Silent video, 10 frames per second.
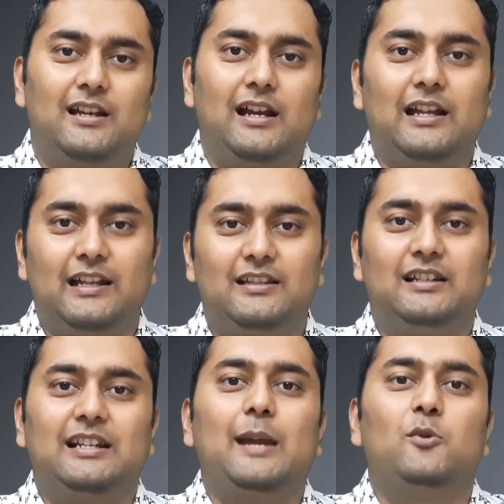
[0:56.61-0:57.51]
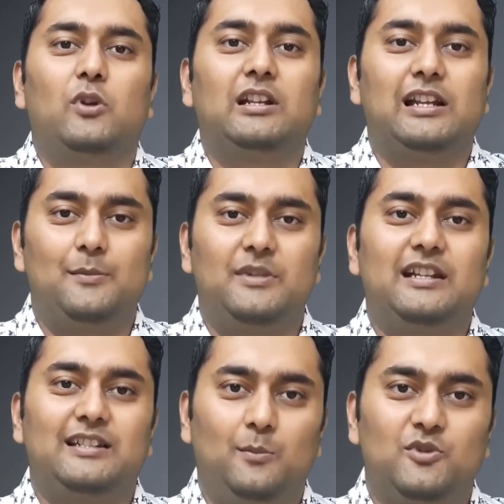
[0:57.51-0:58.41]
and at that time you can claim the
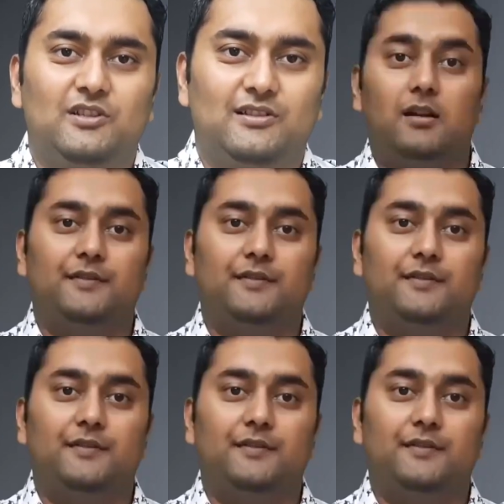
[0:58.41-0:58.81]
exemptions.